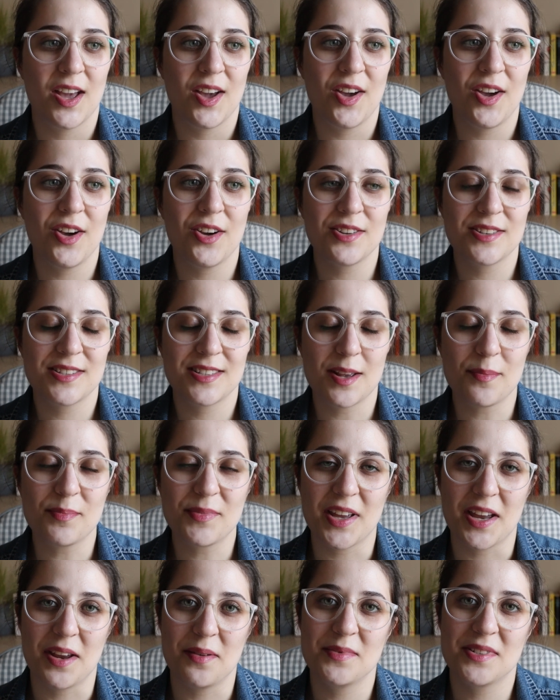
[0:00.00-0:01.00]
her
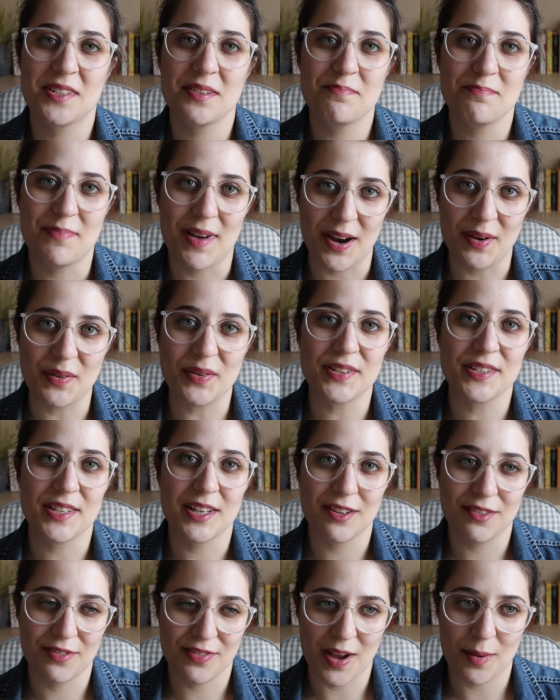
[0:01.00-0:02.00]
sometimes
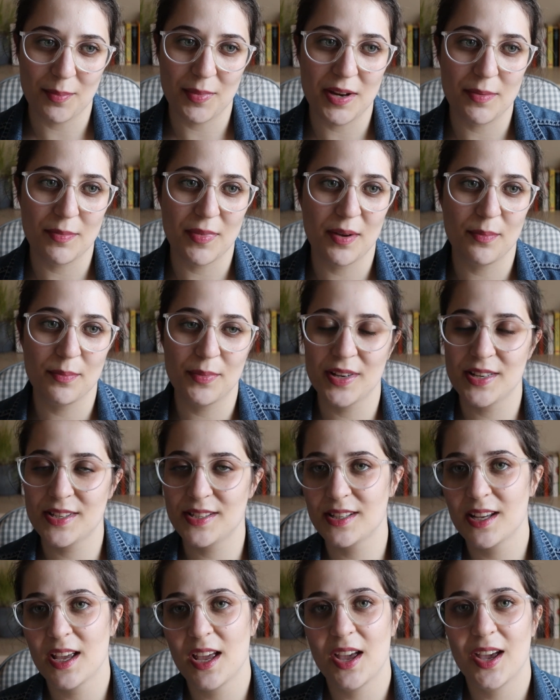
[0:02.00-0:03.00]
embarrassing family
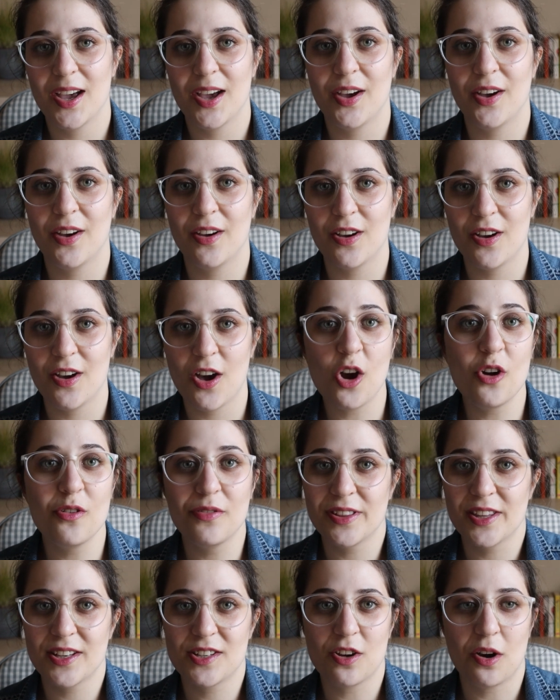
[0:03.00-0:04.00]
members, her
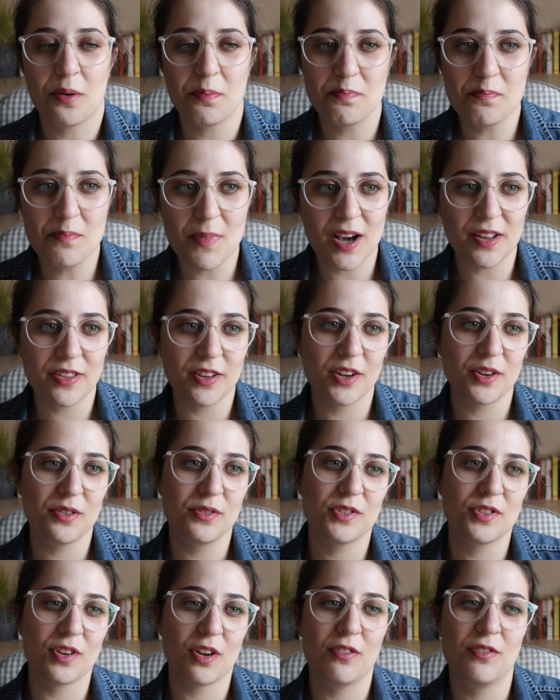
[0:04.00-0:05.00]
over-the-top mother
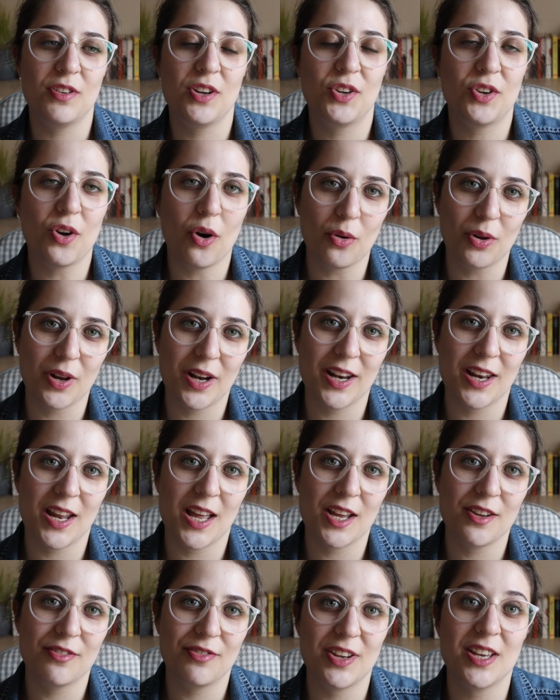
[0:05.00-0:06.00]
whose only goal in
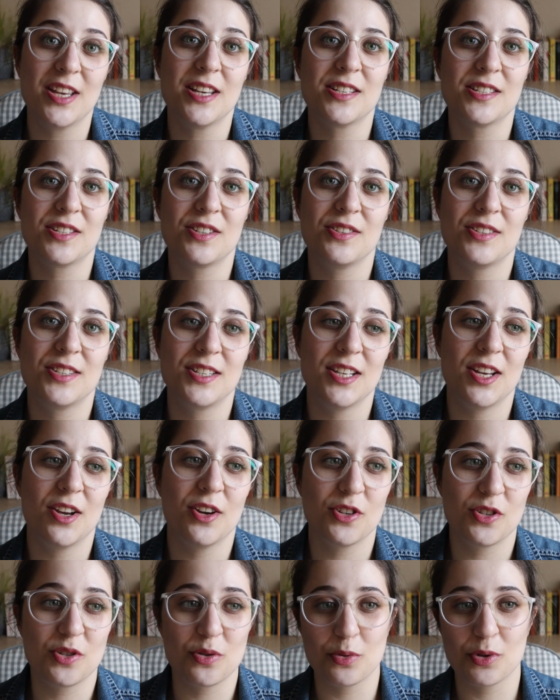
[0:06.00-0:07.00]
life is to see
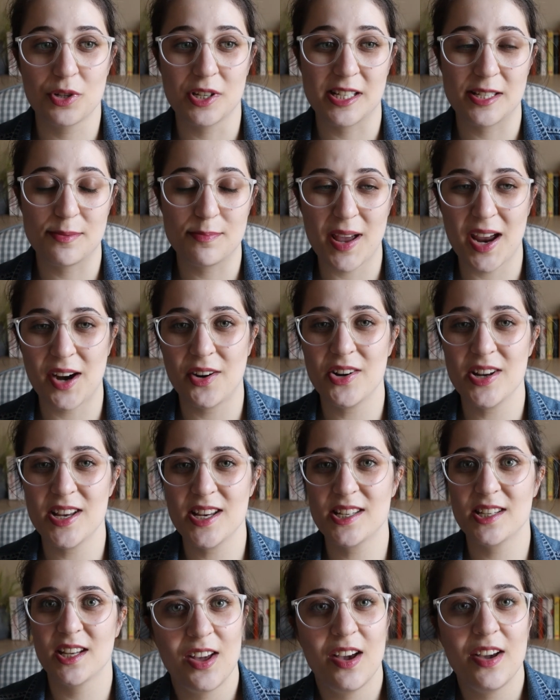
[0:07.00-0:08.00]
her daughters
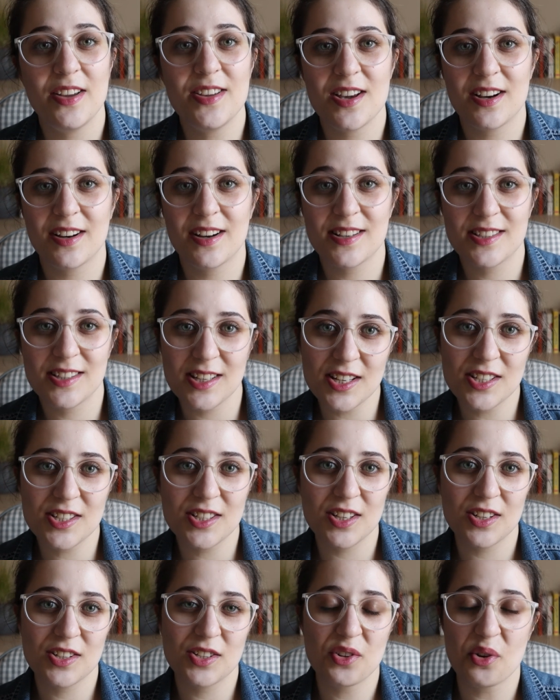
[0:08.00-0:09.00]
married, her younger
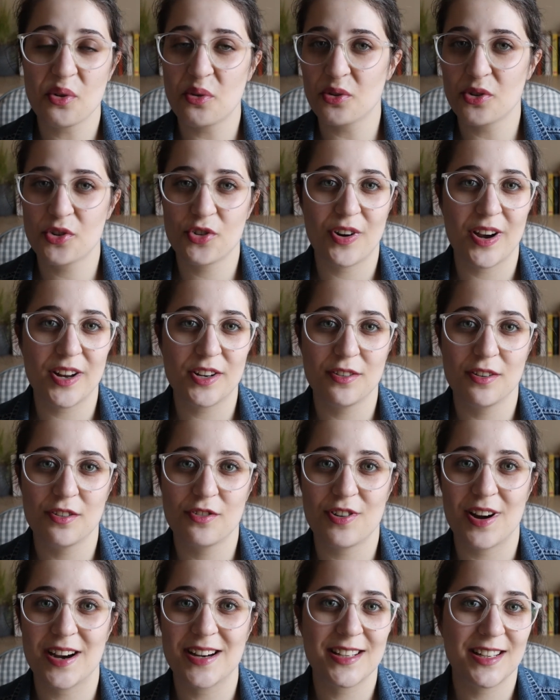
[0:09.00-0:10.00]
sisters who all try to
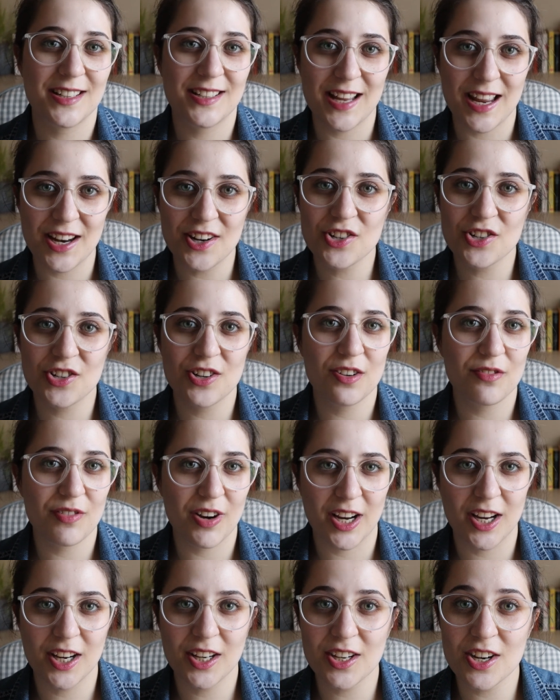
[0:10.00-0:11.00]
attract attention and
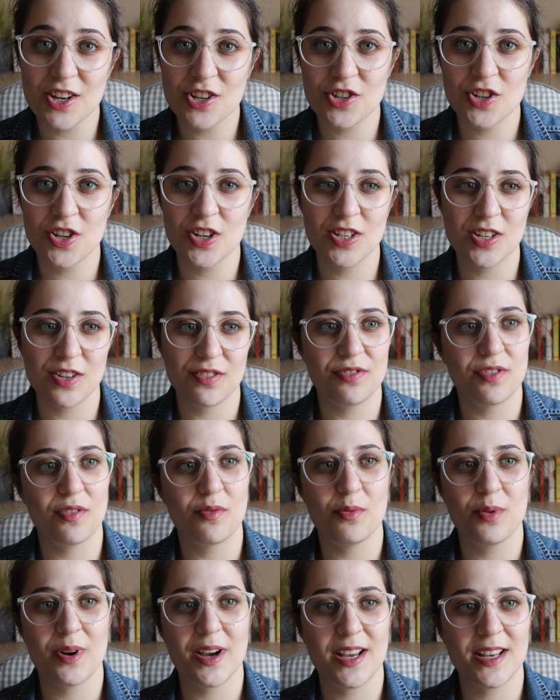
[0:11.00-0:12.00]
recognition in
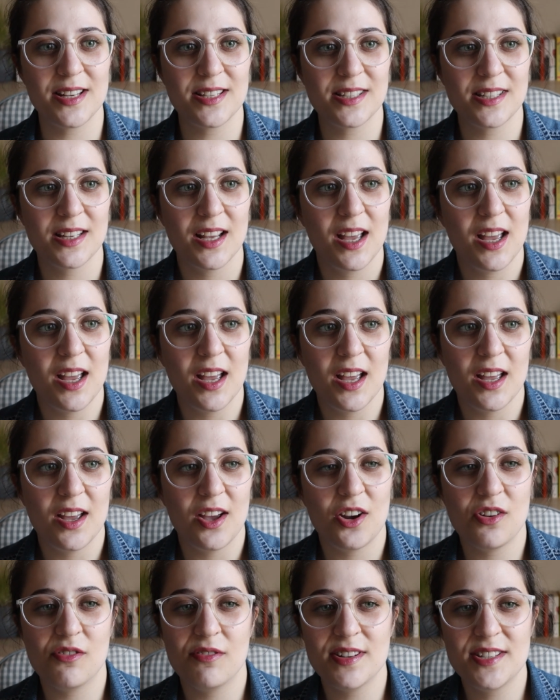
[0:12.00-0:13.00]
different ways,
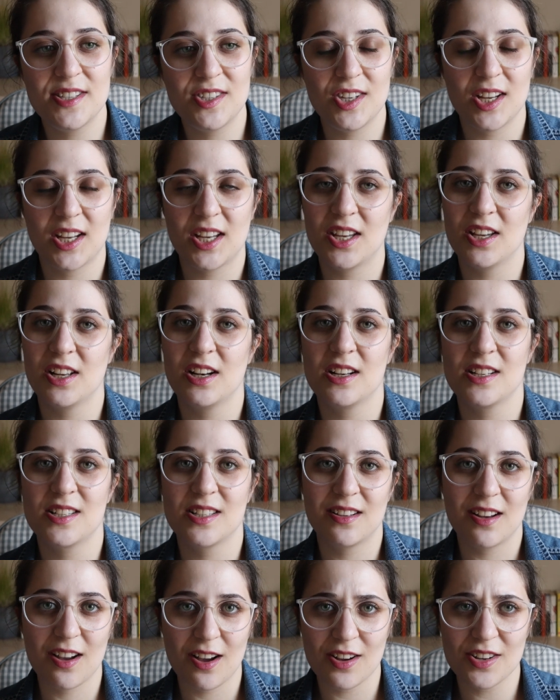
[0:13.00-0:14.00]
her
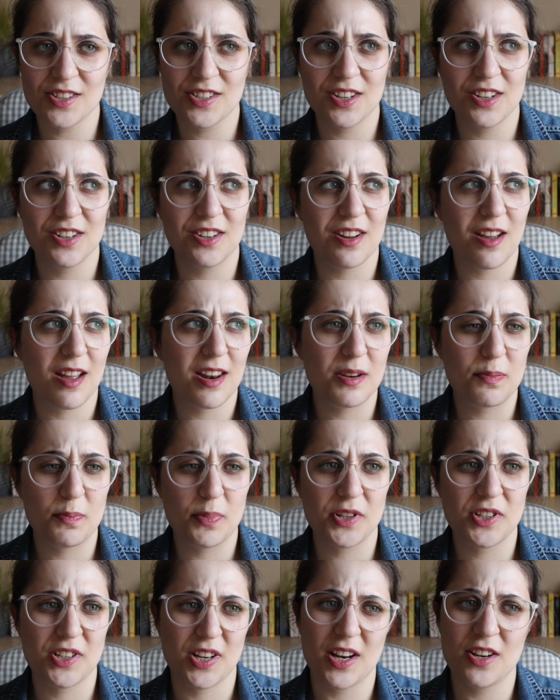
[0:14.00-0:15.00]
ridiculous cousin and
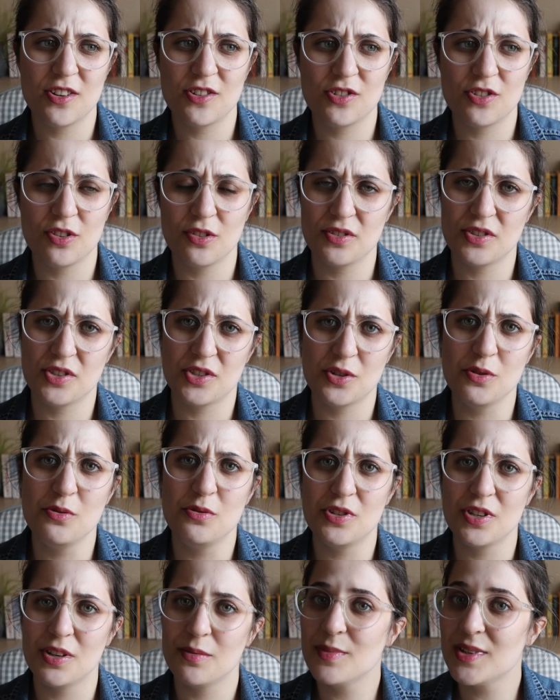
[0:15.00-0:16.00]
potential
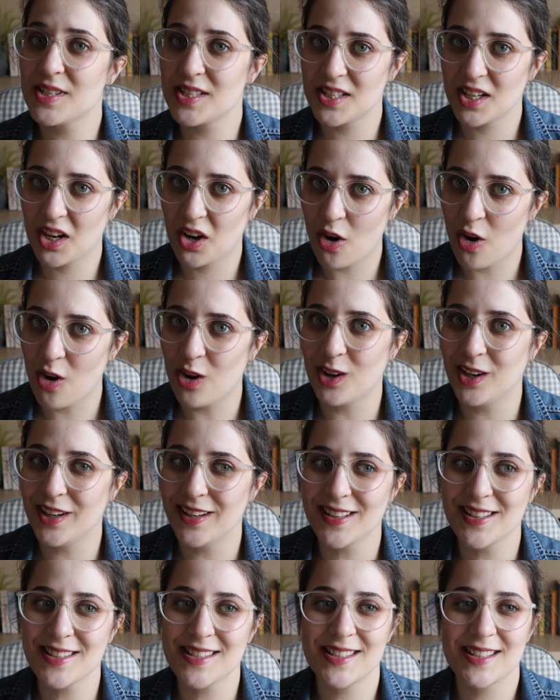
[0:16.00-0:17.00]
suitor, Mr.
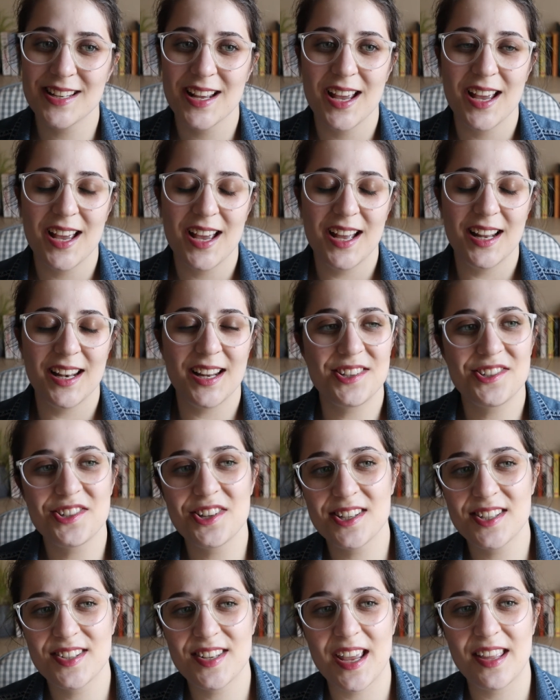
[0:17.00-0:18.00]
Collins. Let's
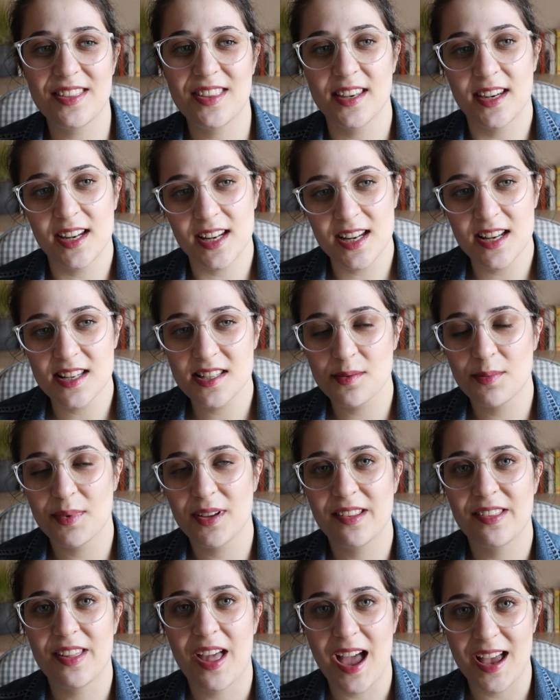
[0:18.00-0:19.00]
just say that
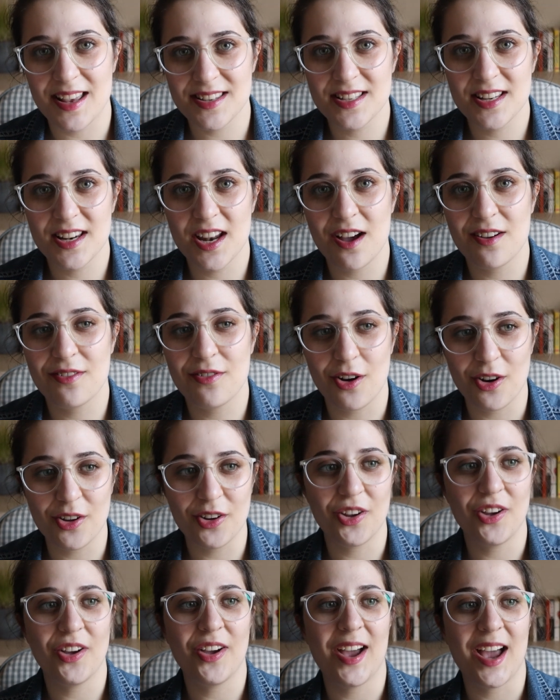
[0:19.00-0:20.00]
Elizabeth has enough
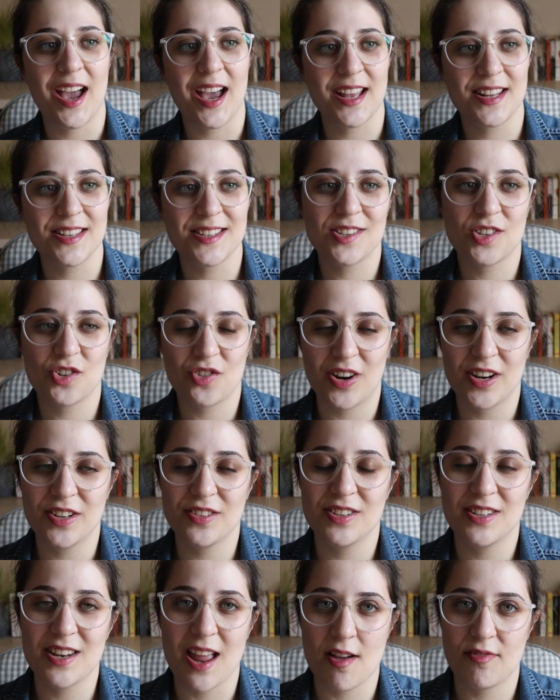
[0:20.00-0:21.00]
on her hands
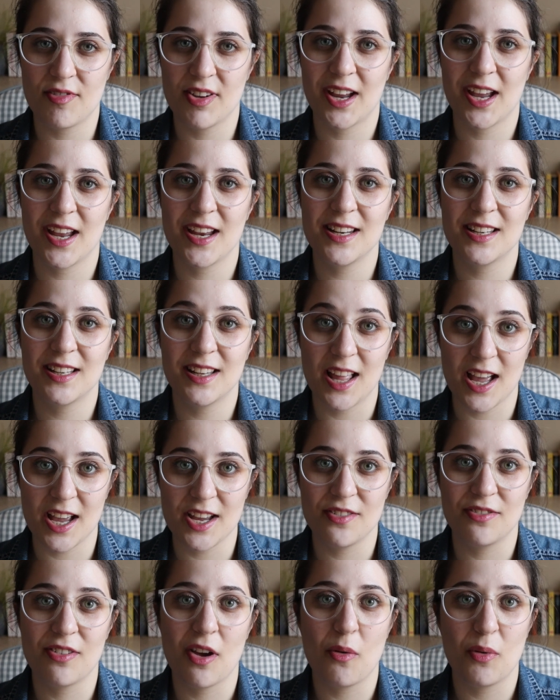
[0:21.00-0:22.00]
trying to navigate
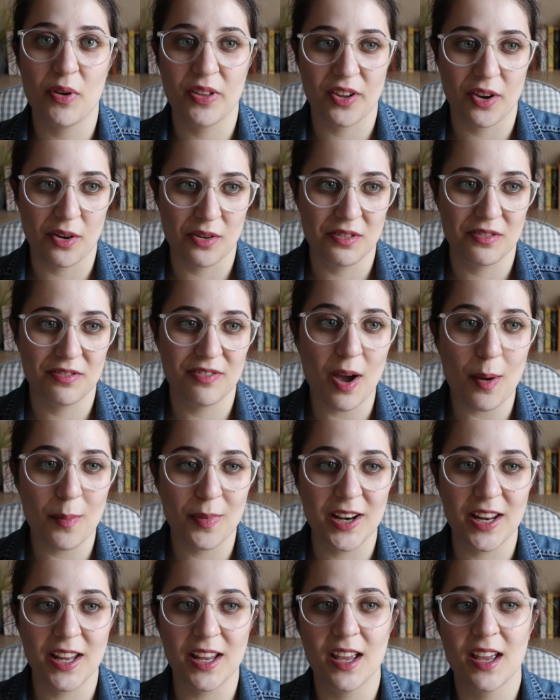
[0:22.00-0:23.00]
life with her own
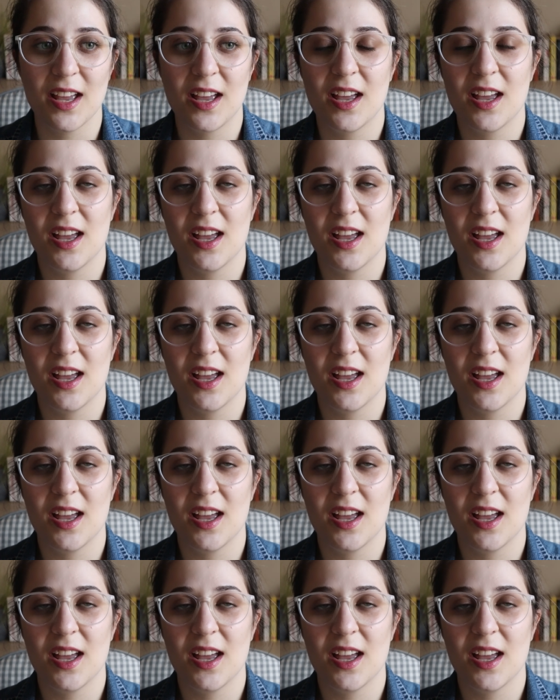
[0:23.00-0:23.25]
family.